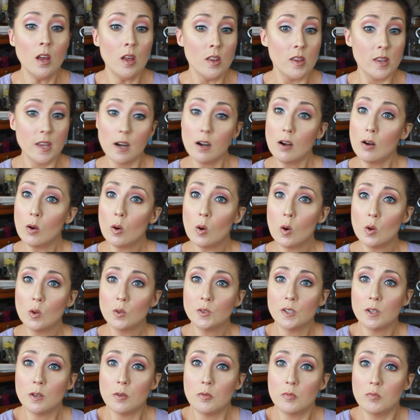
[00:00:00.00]
there are a
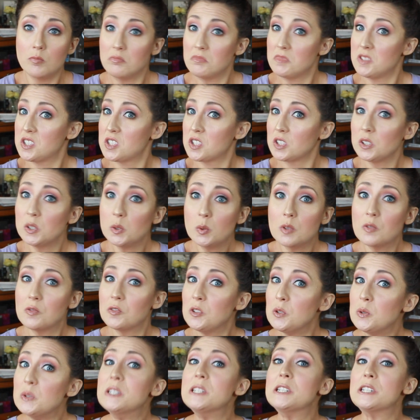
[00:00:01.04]
whole slew of
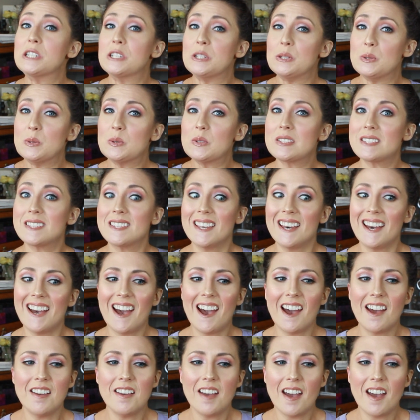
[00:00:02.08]
new issues that I